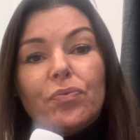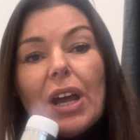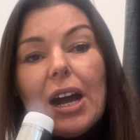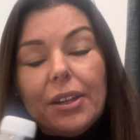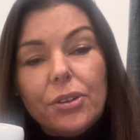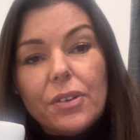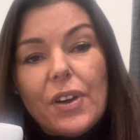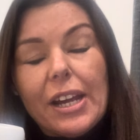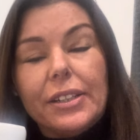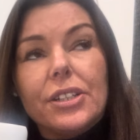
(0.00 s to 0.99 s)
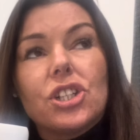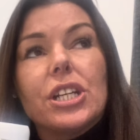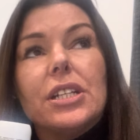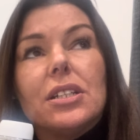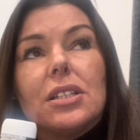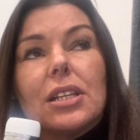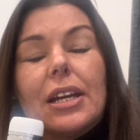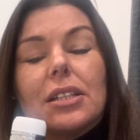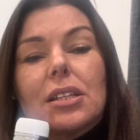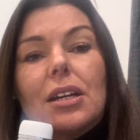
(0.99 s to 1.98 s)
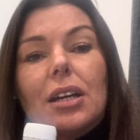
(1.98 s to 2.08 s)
The other advantage is it's